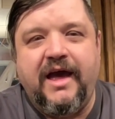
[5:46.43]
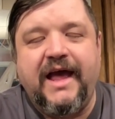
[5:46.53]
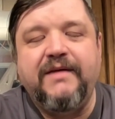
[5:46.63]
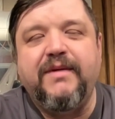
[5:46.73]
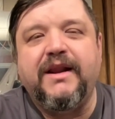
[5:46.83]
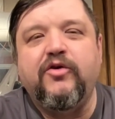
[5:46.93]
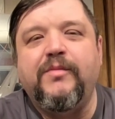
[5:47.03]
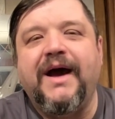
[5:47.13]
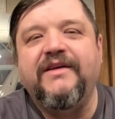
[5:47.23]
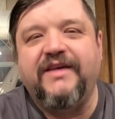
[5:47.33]
anybody who
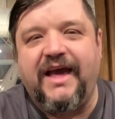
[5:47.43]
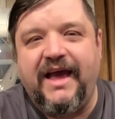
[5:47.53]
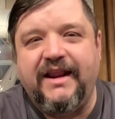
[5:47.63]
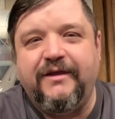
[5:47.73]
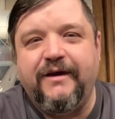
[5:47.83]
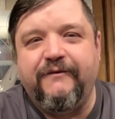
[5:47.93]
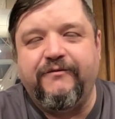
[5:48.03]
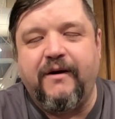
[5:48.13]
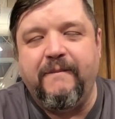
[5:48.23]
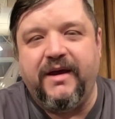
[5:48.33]
buys anything
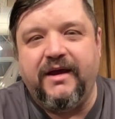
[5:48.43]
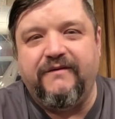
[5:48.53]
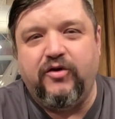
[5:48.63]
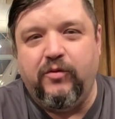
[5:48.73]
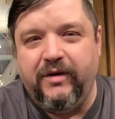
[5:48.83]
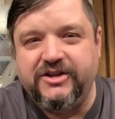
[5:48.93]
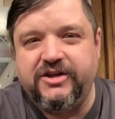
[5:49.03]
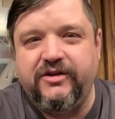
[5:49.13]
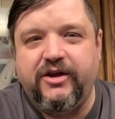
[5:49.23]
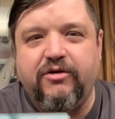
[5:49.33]
from me, if you
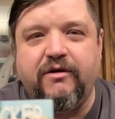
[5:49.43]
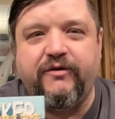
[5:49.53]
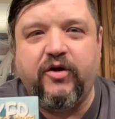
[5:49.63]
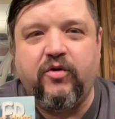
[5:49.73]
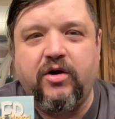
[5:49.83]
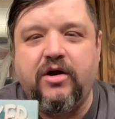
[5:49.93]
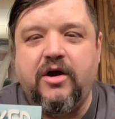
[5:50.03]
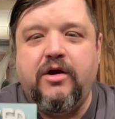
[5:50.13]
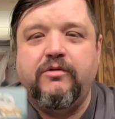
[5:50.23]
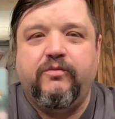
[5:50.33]
mention that you're a viewer
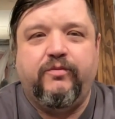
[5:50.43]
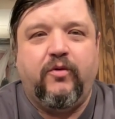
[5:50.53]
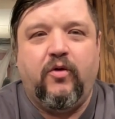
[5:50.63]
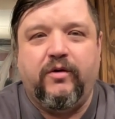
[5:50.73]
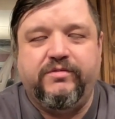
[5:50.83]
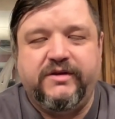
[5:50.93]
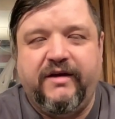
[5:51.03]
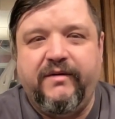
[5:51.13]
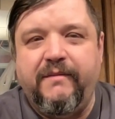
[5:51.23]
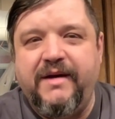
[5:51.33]
or
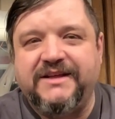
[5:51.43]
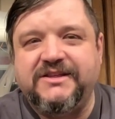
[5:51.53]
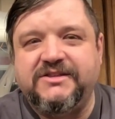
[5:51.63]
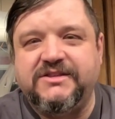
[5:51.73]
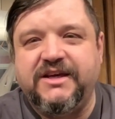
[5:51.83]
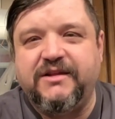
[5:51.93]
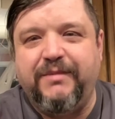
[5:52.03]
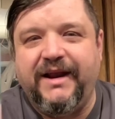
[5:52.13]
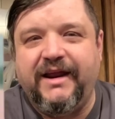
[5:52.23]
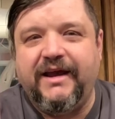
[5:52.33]
give me a message that says
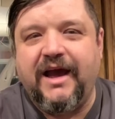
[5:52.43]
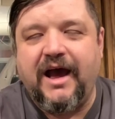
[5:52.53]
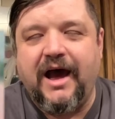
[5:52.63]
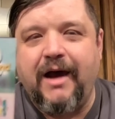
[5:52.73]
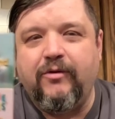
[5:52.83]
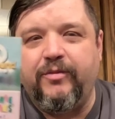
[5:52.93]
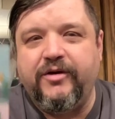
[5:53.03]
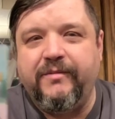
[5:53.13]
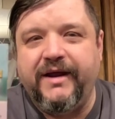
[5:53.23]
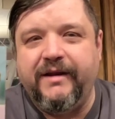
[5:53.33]
Beanie, I will
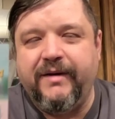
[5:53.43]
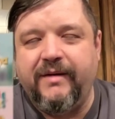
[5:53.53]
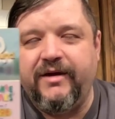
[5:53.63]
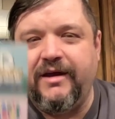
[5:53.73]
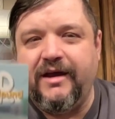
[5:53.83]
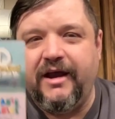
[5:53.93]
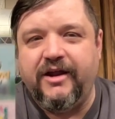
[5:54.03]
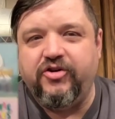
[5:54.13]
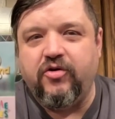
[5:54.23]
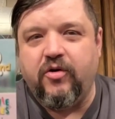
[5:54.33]
put a Beanie Baby
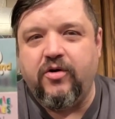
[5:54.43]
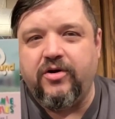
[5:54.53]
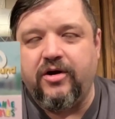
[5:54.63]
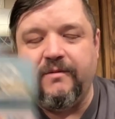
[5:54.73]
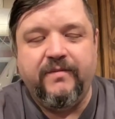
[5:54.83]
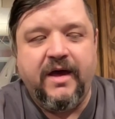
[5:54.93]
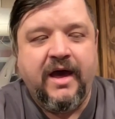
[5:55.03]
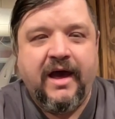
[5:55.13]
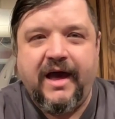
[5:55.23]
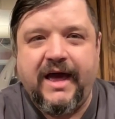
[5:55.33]
in your order.
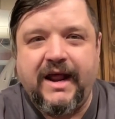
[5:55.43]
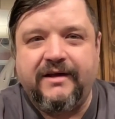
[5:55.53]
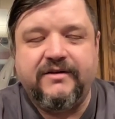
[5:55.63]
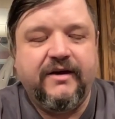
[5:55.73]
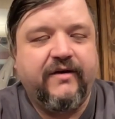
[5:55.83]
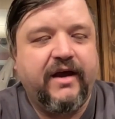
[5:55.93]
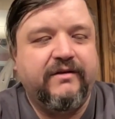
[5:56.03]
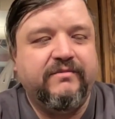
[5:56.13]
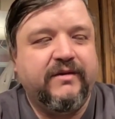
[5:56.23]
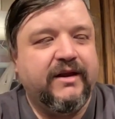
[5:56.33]
And I'll see if I
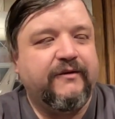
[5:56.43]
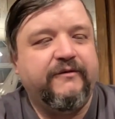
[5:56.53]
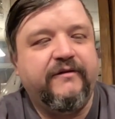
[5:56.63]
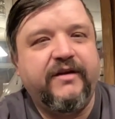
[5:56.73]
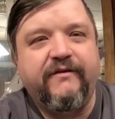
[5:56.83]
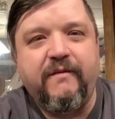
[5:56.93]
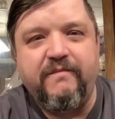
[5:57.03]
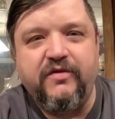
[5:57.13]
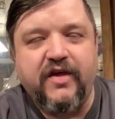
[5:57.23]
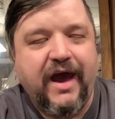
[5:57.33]
can get to 50 of
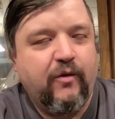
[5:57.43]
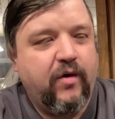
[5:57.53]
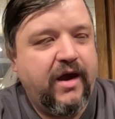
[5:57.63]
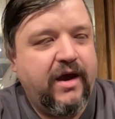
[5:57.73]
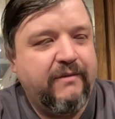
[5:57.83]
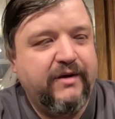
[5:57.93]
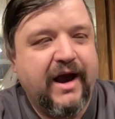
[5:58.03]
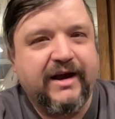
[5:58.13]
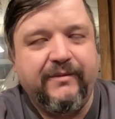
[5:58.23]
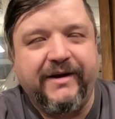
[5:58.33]
them that way. I'm
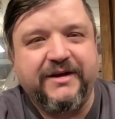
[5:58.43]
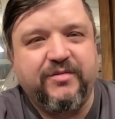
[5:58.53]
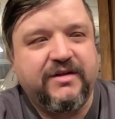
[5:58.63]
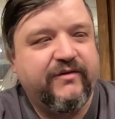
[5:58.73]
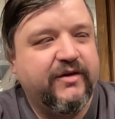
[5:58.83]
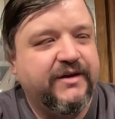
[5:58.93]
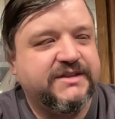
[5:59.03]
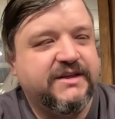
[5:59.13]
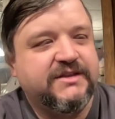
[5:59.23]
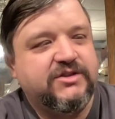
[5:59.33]
not going to make a specific
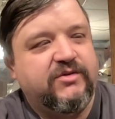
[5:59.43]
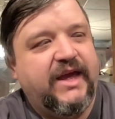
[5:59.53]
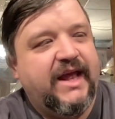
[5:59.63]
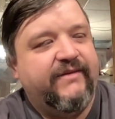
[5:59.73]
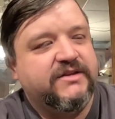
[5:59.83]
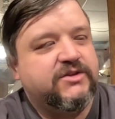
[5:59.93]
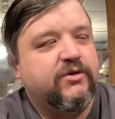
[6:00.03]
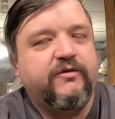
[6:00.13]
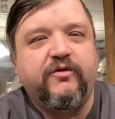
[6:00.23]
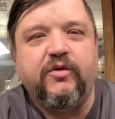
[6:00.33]
listing since you can't even
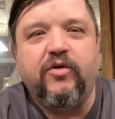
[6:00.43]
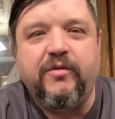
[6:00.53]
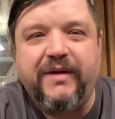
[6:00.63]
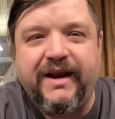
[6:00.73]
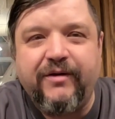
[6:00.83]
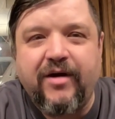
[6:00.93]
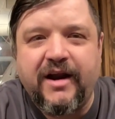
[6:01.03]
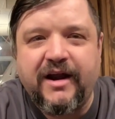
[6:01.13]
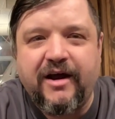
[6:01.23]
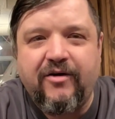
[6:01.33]
search for the word beanie
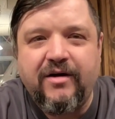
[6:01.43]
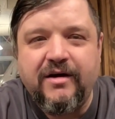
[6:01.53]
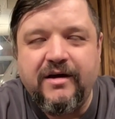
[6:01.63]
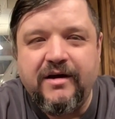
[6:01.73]
right now.